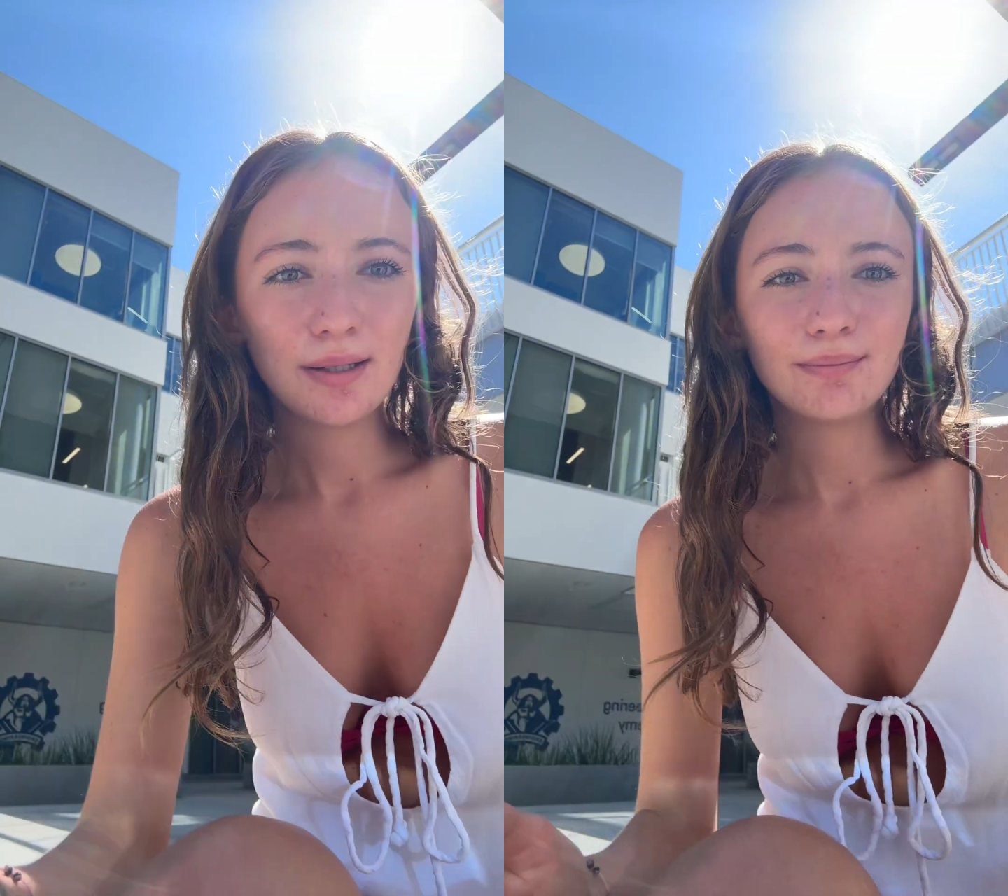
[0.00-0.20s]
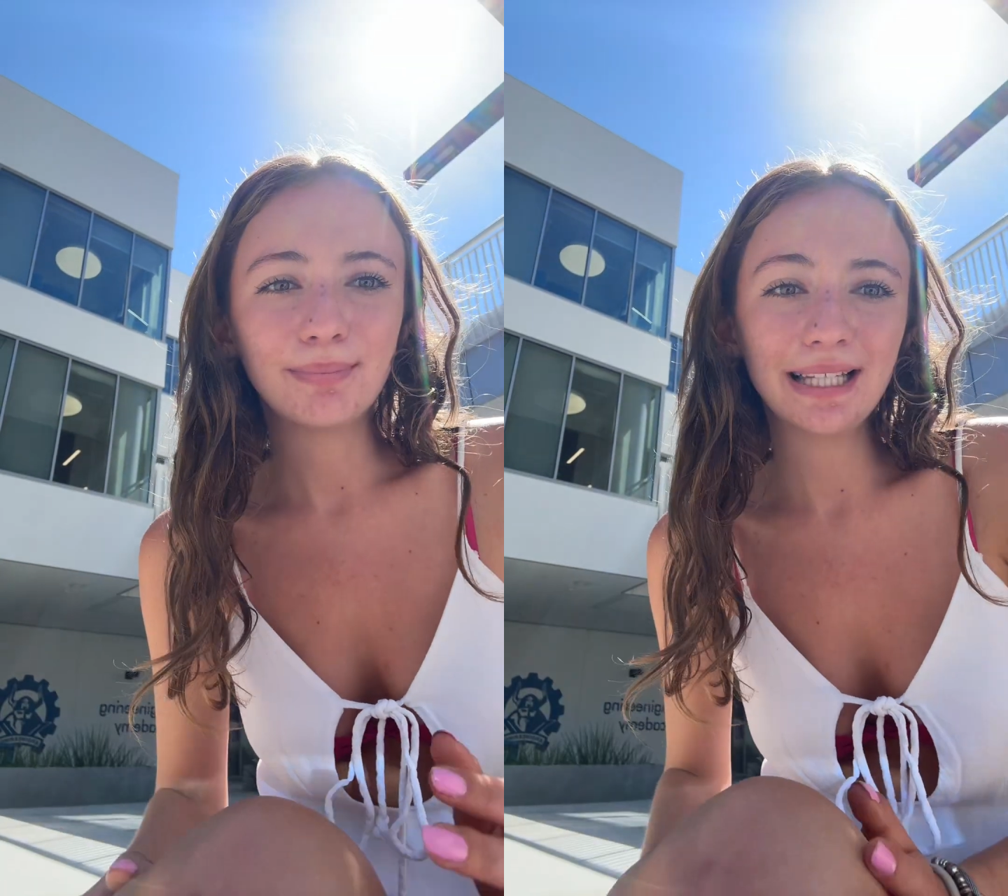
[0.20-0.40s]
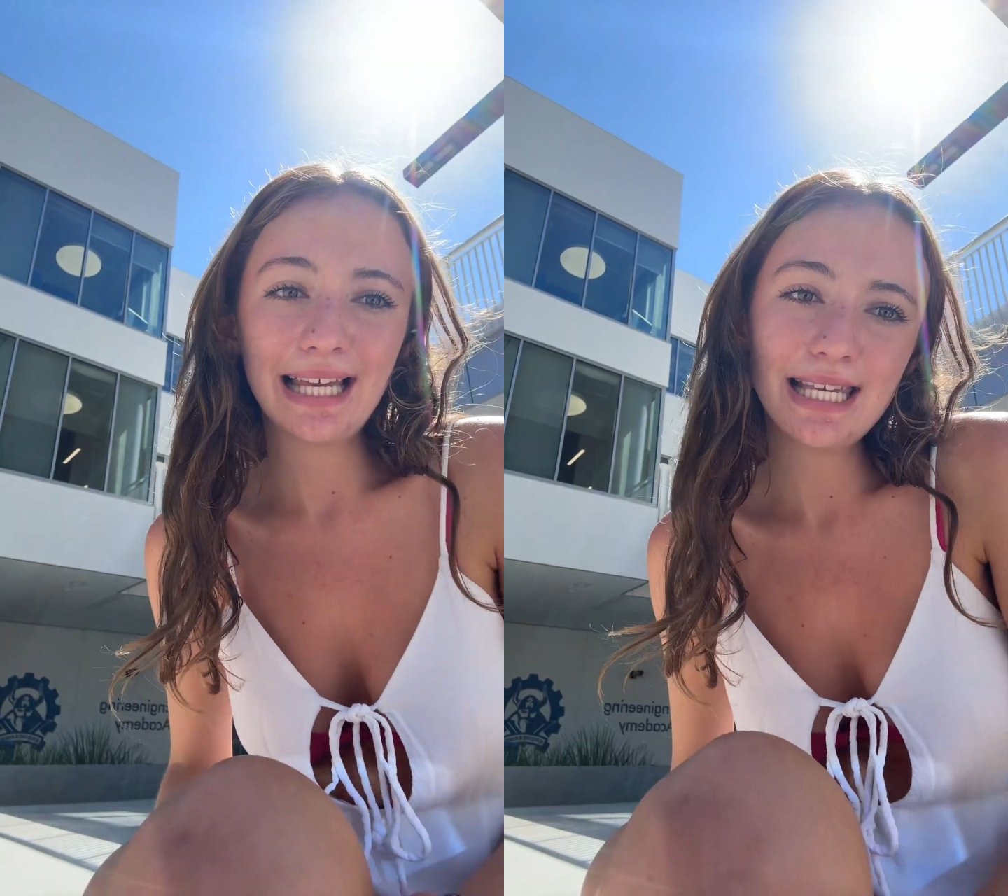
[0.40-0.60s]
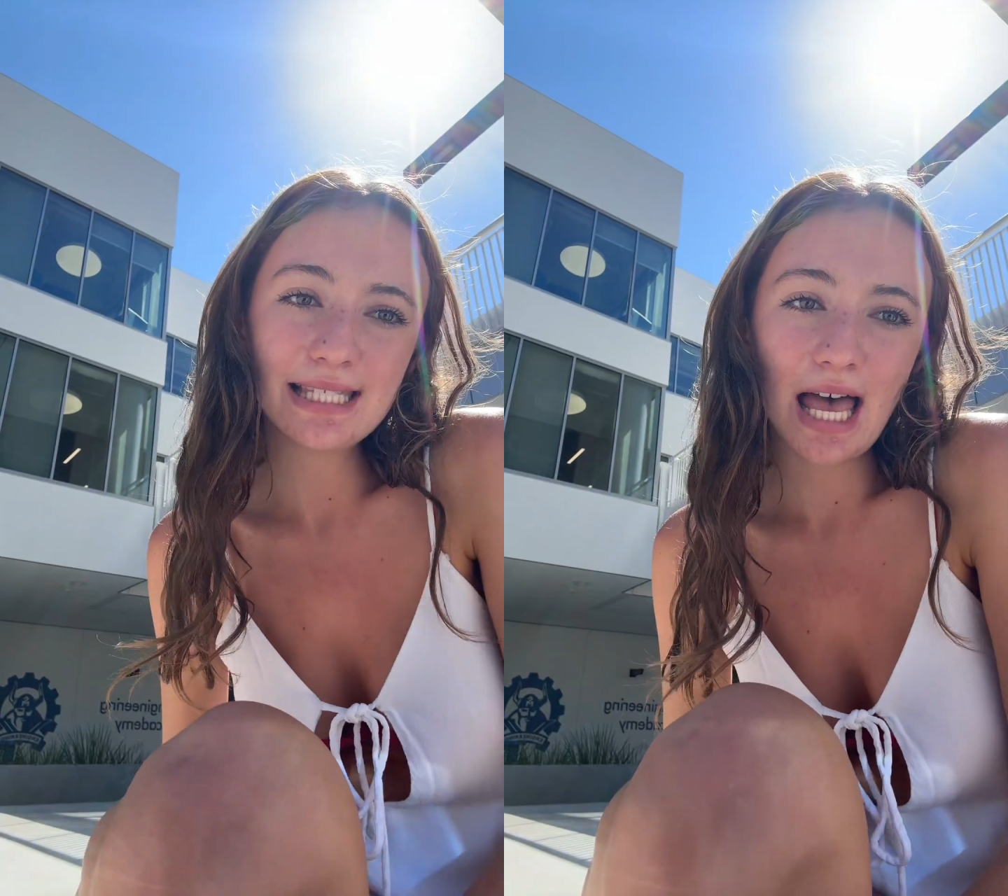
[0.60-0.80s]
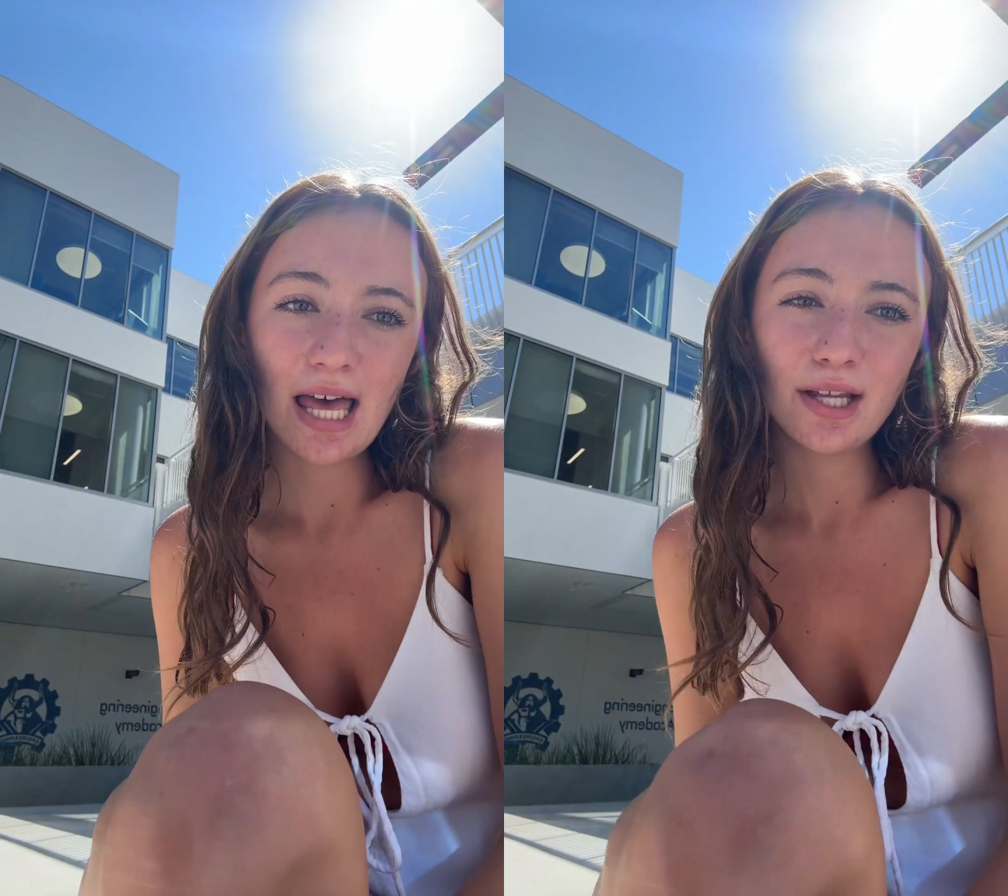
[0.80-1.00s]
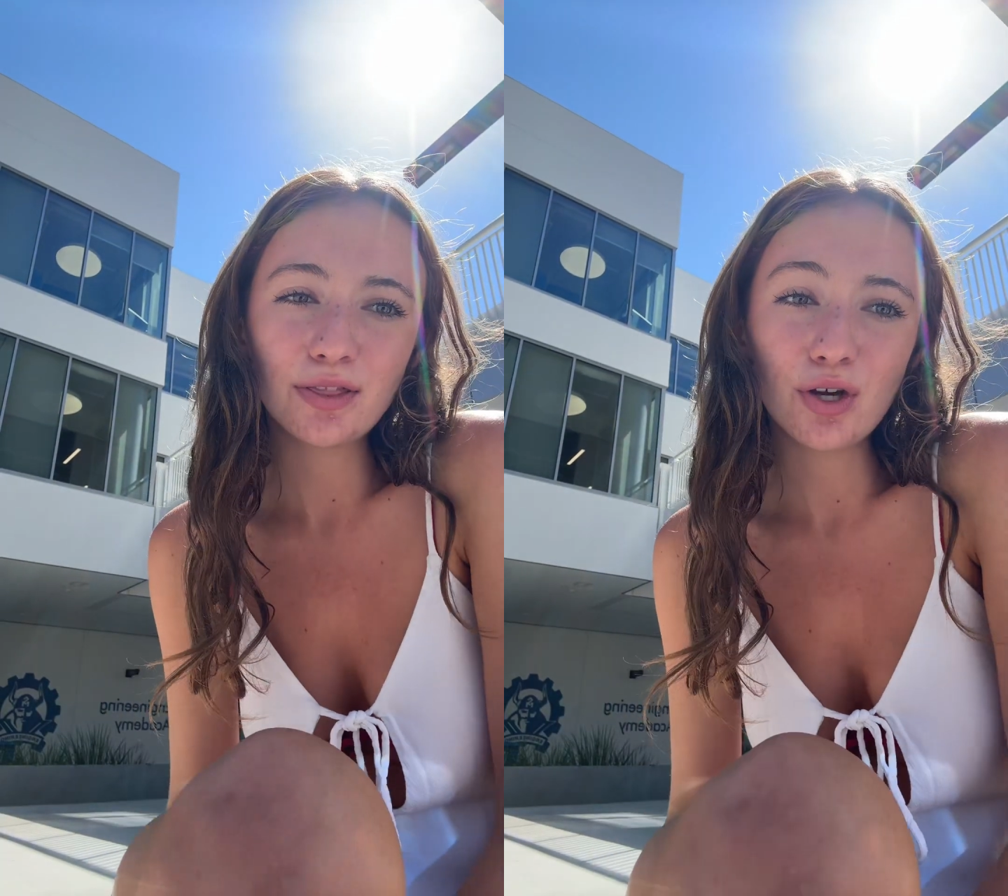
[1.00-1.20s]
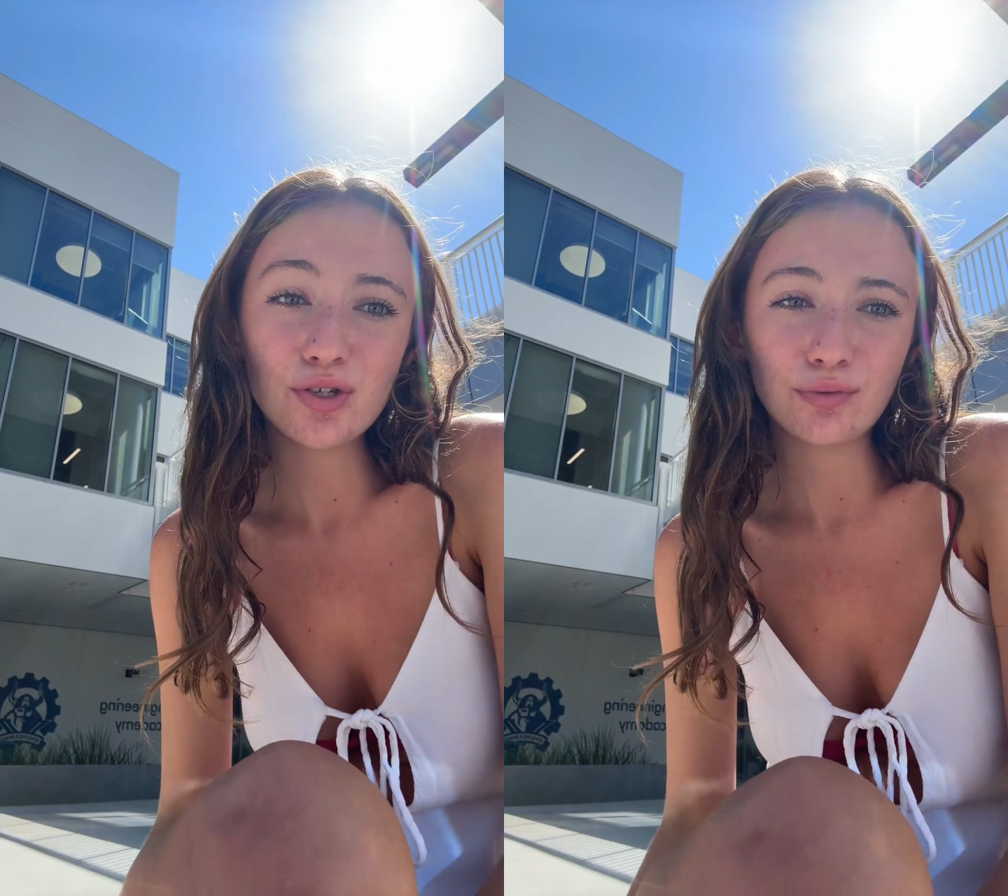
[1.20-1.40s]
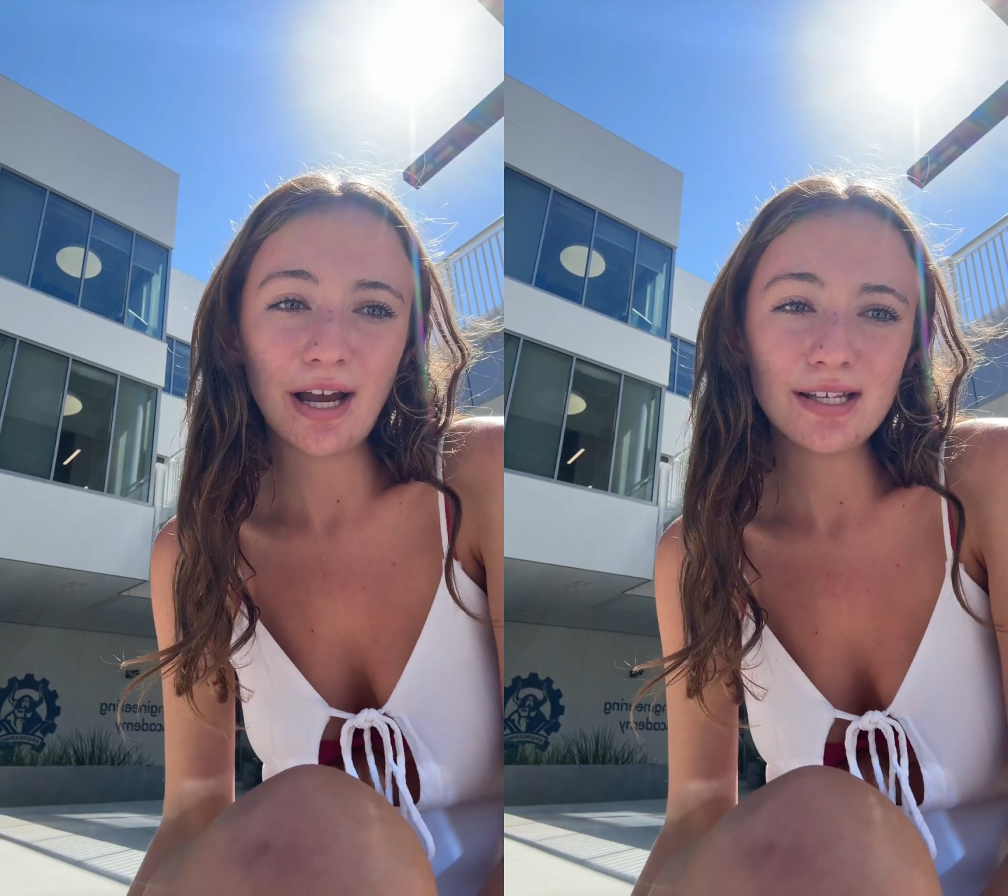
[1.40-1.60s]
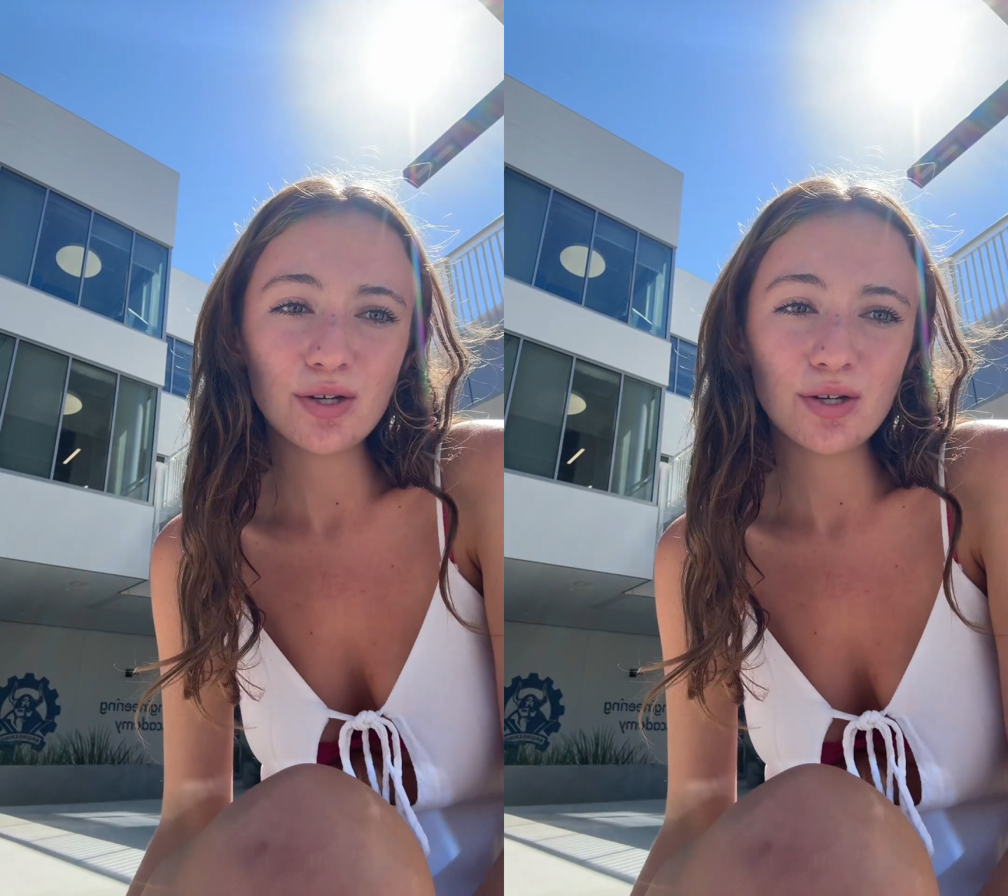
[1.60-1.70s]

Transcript: But like he said, those rights